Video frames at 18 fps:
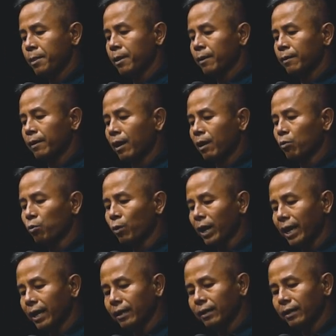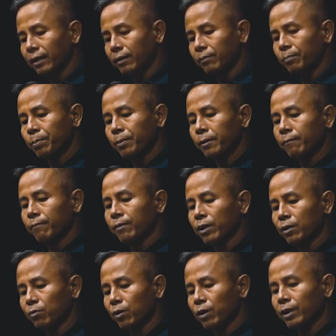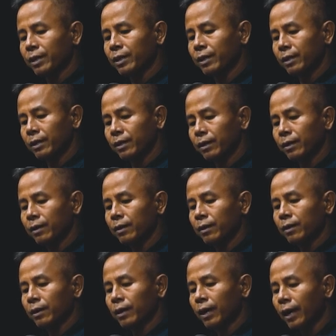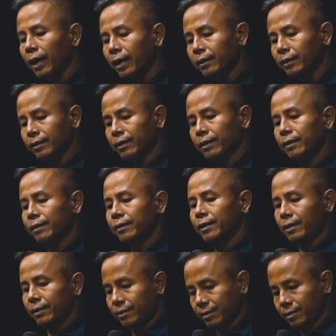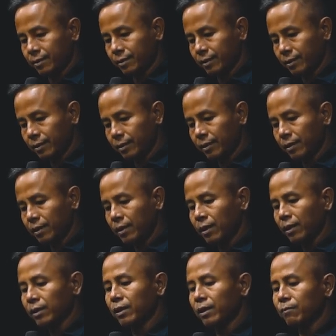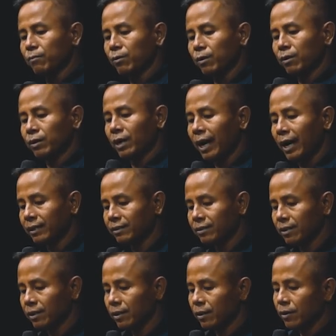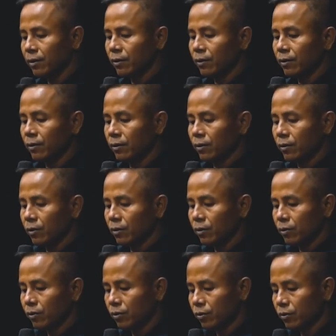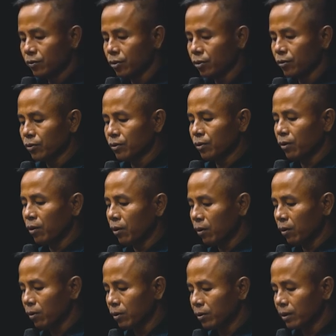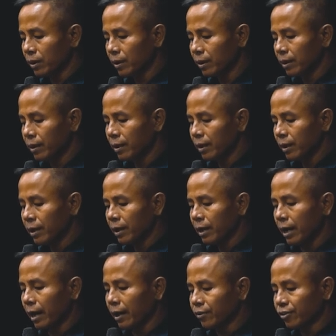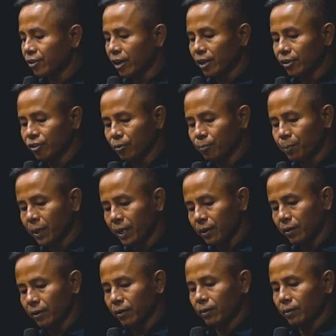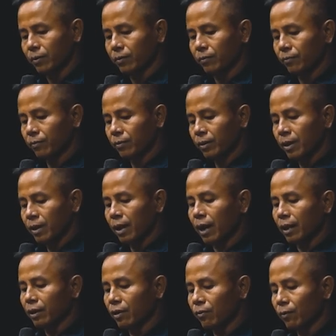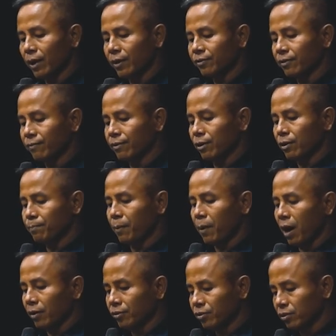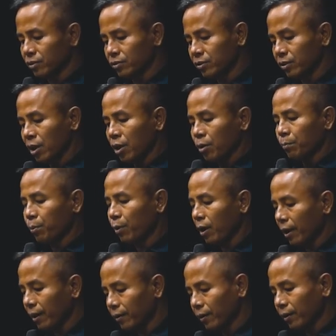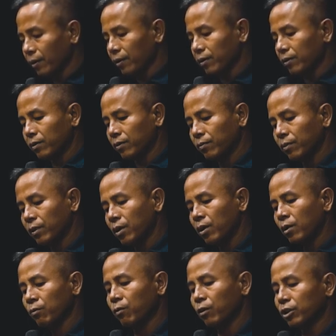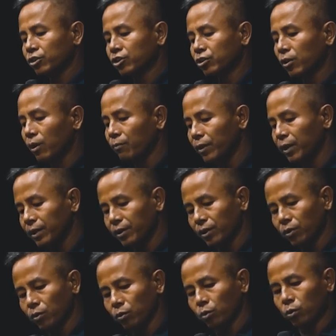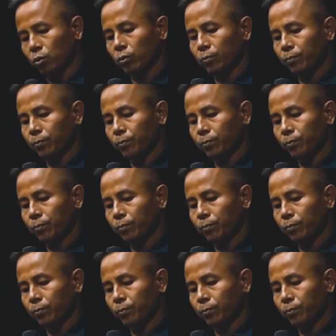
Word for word: Now, when they were heard this, they were cut to the heart and said to Peter and the rest of the apostles, Brother, what shall we do?